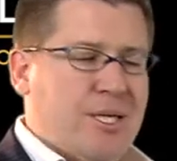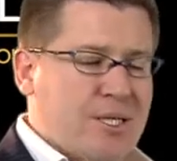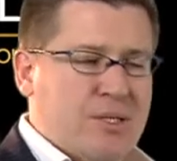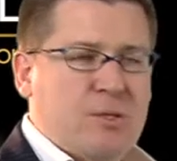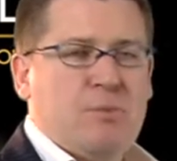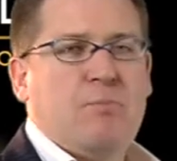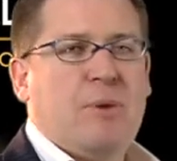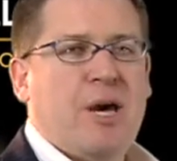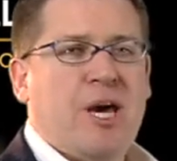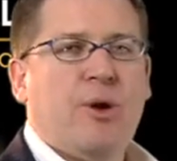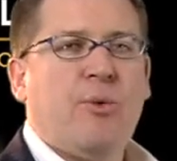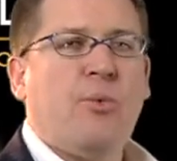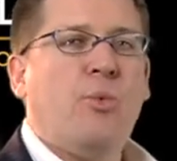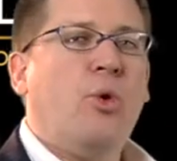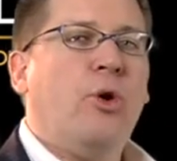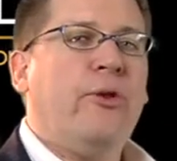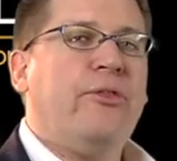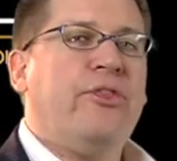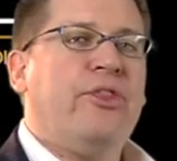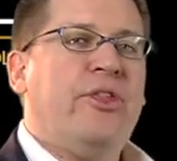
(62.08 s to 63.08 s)
It doesn't matter
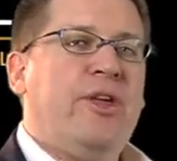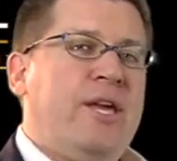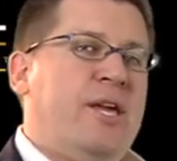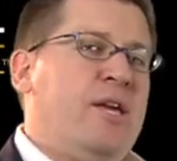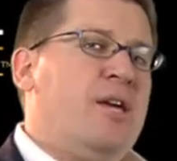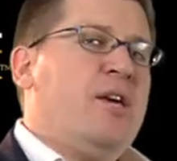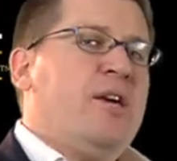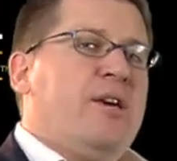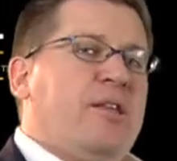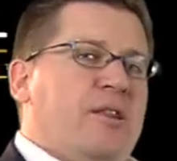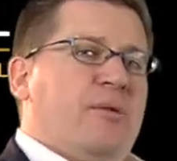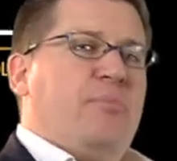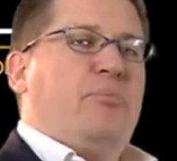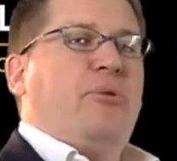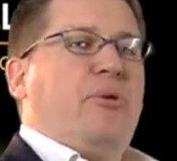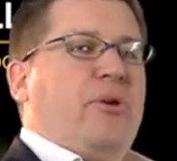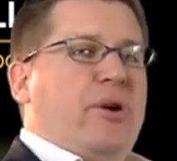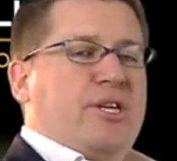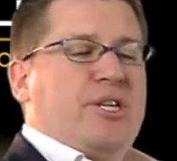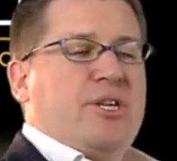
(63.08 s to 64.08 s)
what the
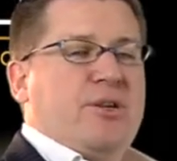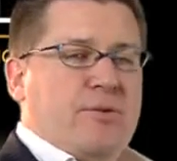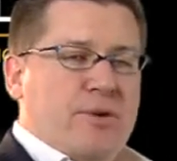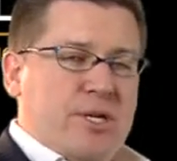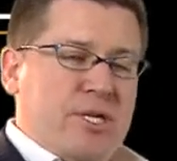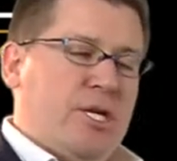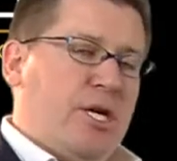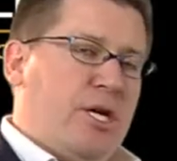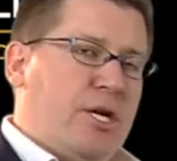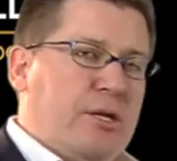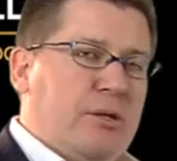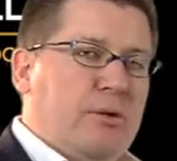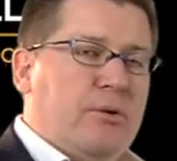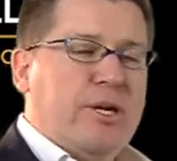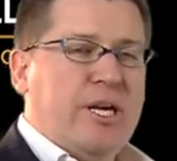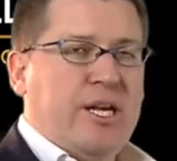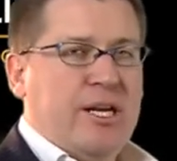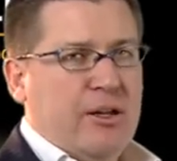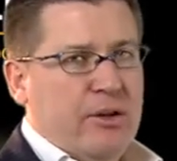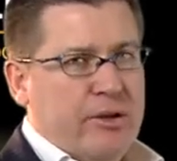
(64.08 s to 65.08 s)
pressure is, it can
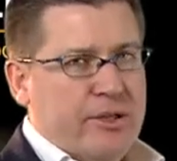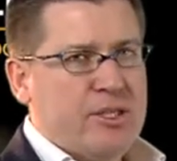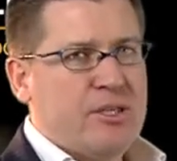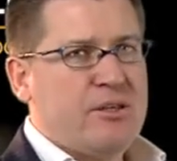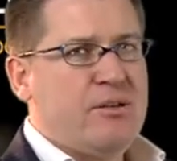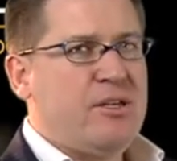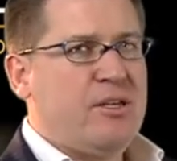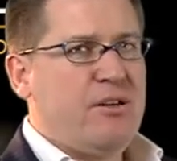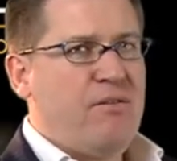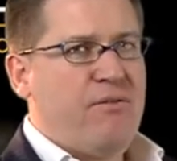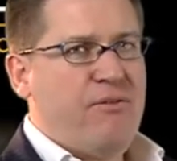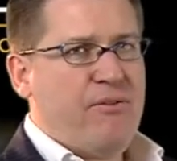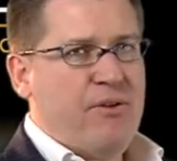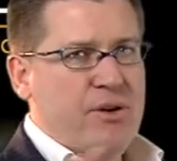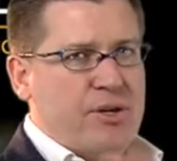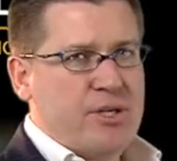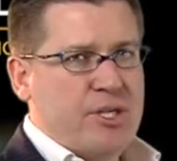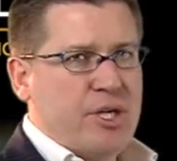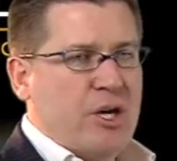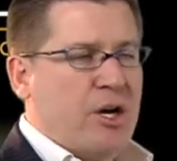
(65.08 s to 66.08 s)
look in lots of
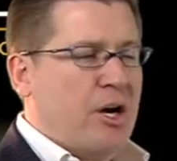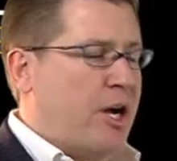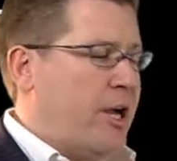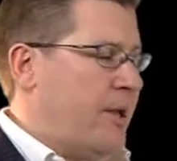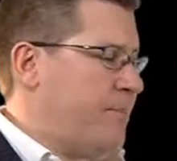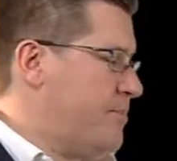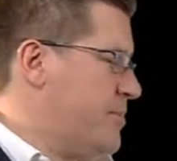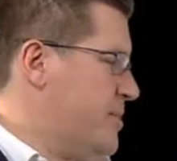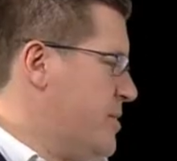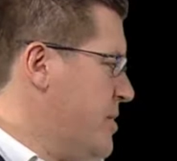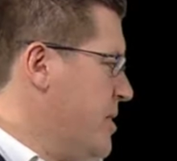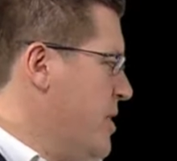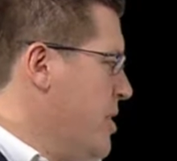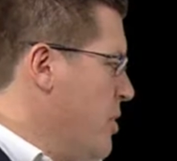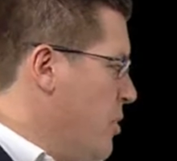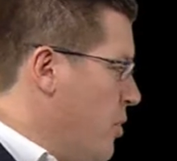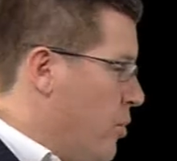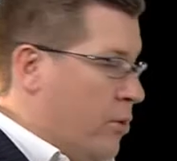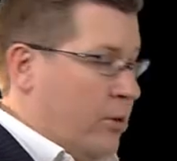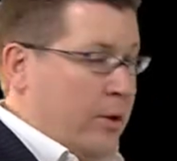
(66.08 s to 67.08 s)
different types
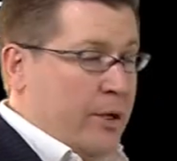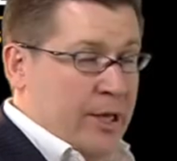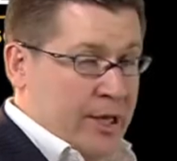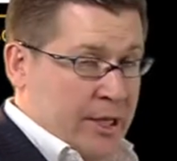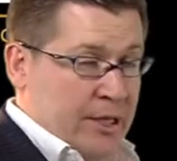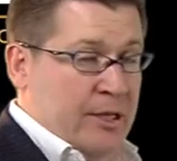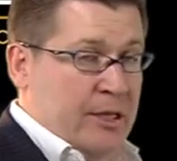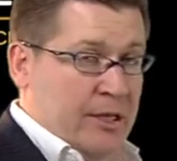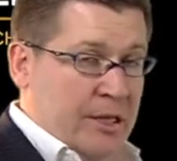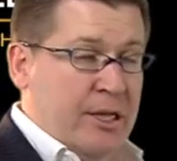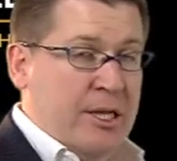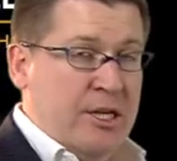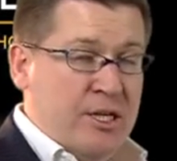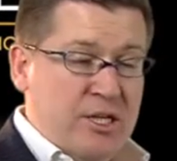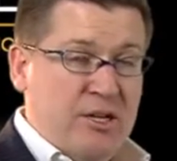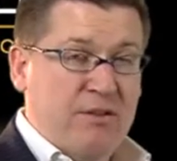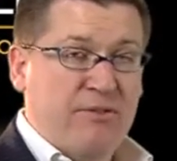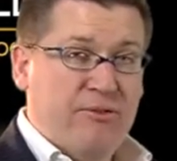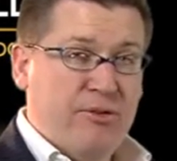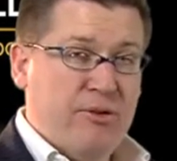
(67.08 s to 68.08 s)
or in
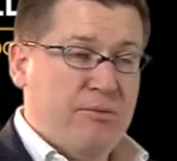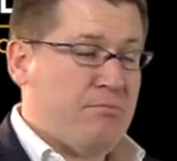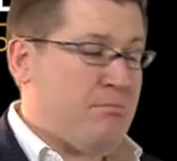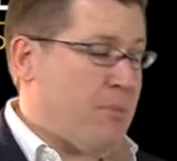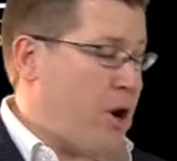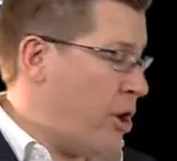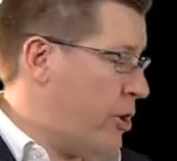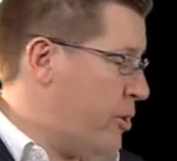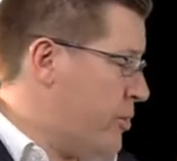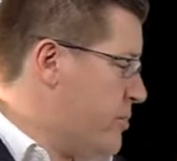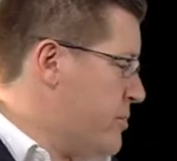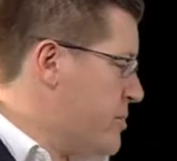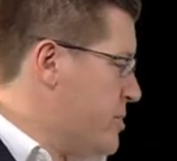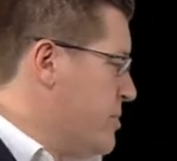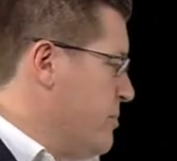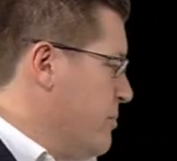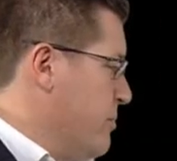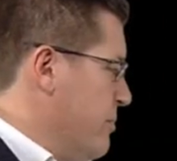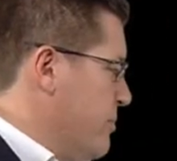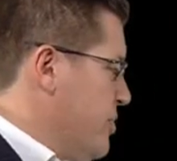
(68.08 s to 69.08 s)
different modes
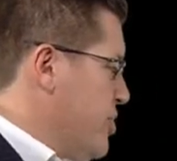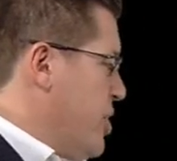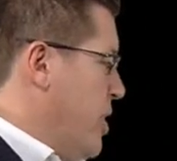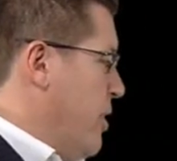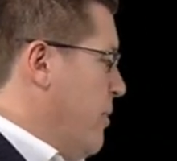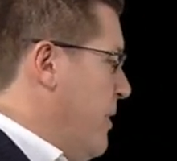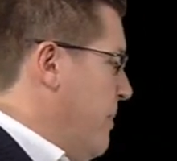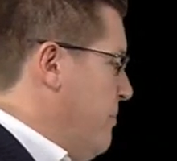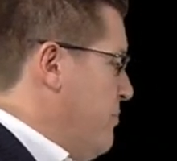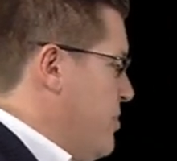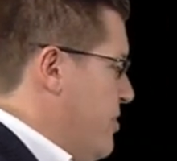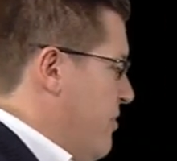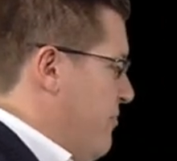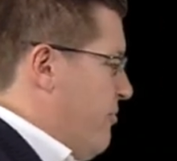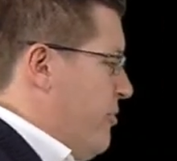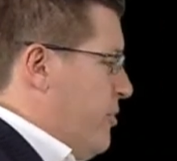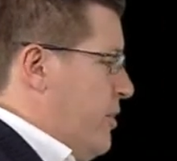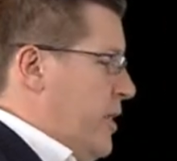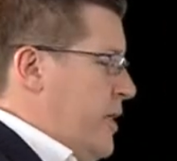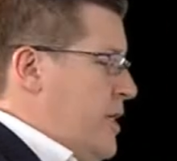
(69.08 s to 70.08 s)
or show up
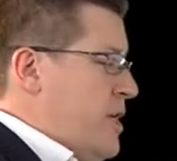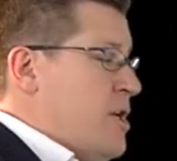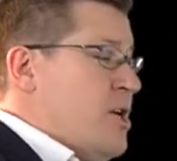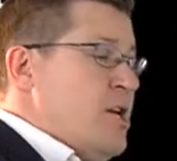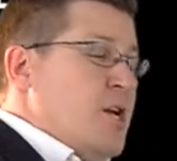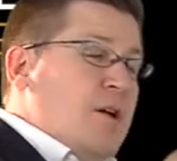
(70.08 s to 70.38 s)
differently.